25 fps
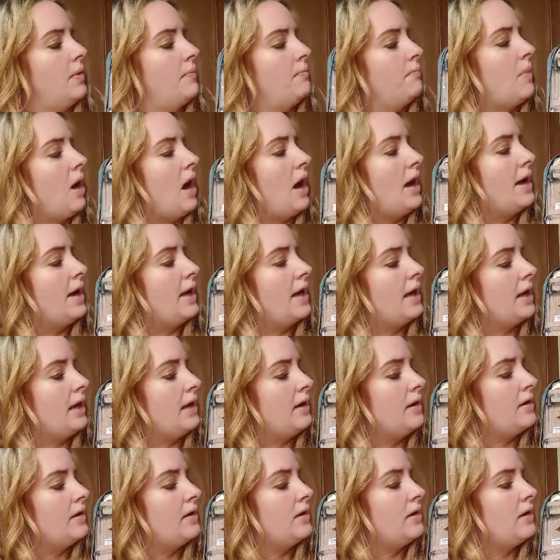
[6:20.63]

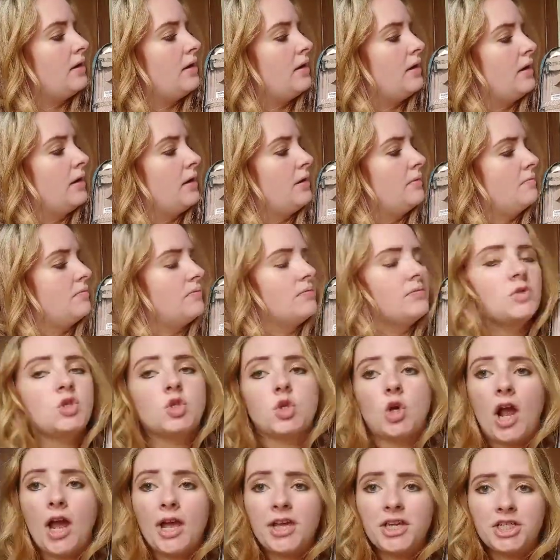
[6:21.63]
my
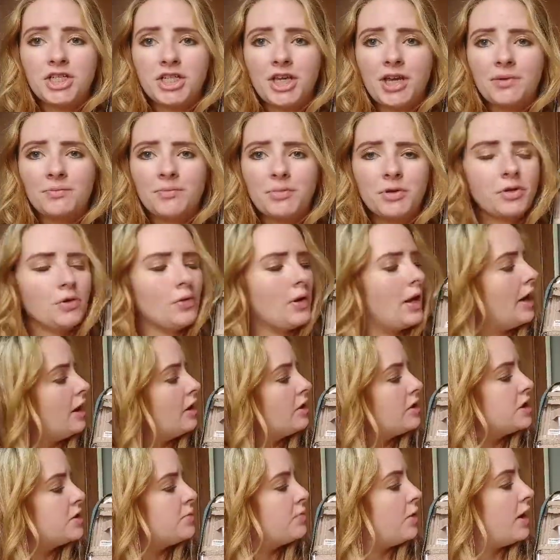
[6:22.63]
dry shampoo
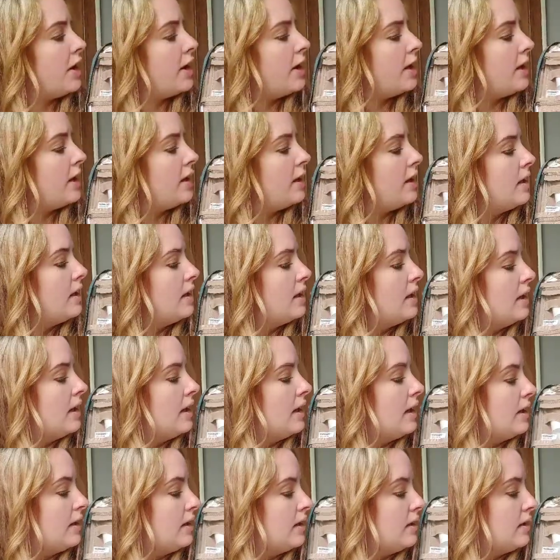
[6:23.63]
hairspray,
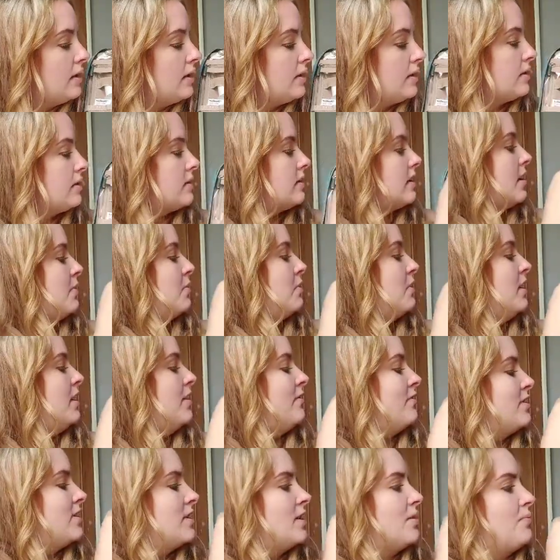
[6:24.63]
and it is, I
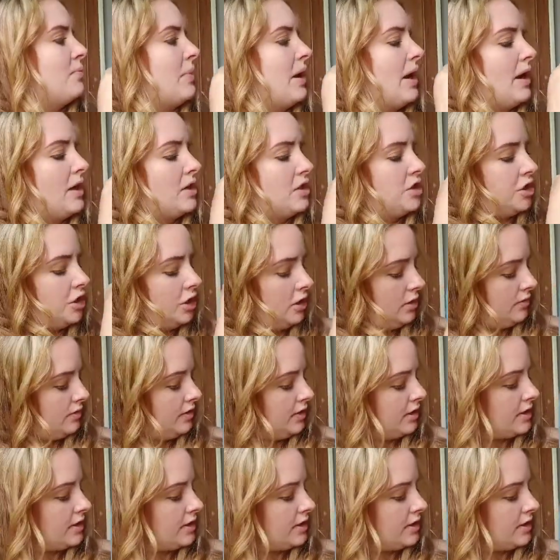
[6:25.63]
believe, Sebastian.